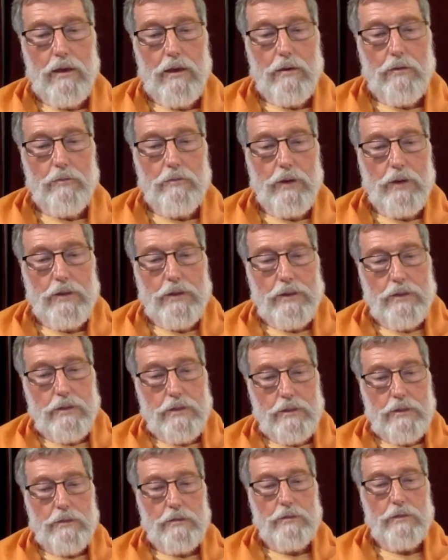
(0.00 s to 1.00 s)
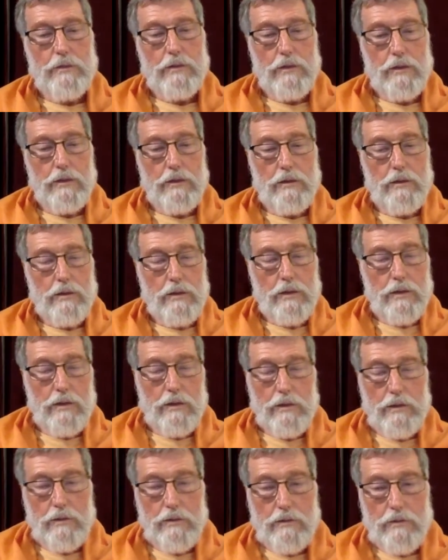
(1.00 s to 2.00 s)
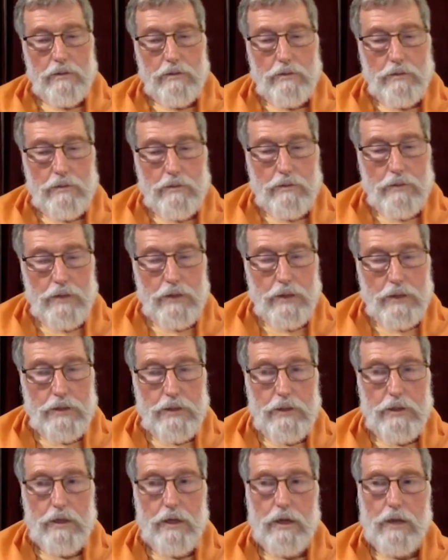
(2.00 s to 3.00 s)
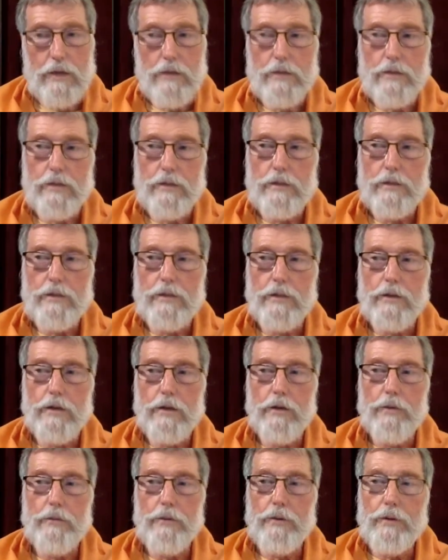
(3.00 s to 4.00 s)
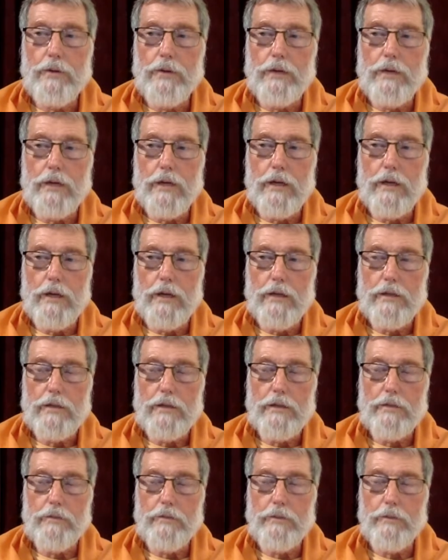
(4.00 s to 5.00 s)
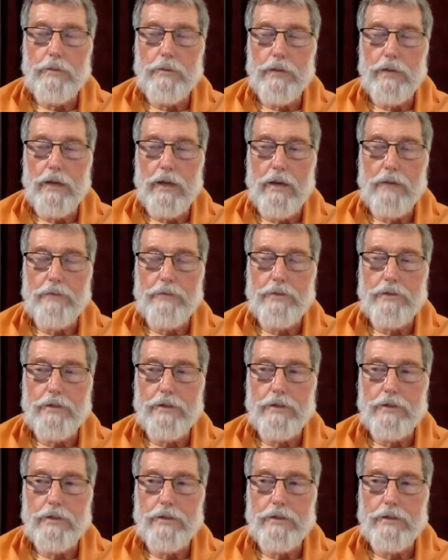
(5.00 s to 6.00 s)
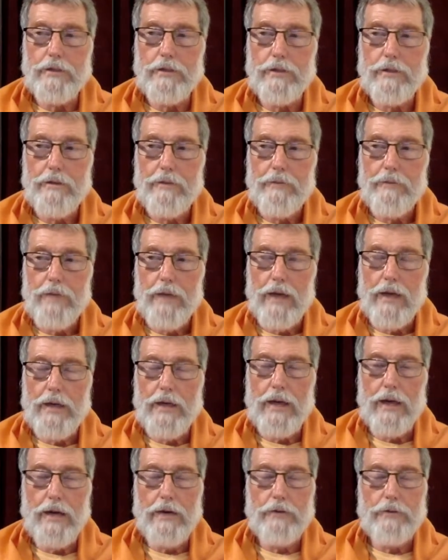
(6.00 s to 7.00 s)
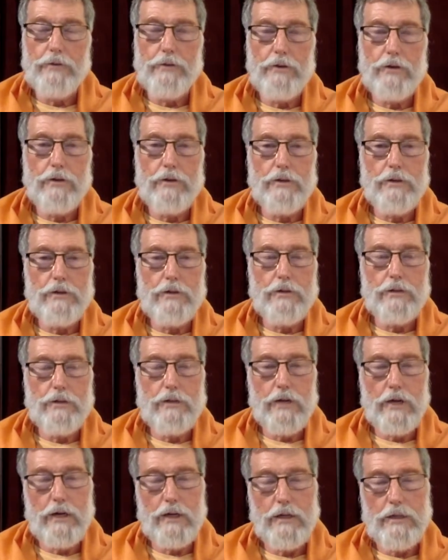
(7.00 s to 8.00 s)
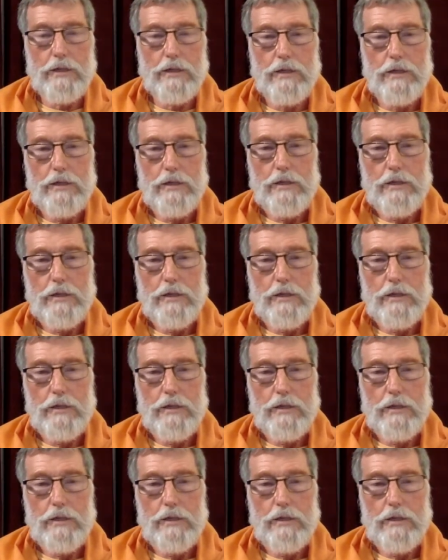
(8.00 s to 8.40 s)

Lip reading: But in Eastern countries, the community seems to be the emphasis. And how do you construct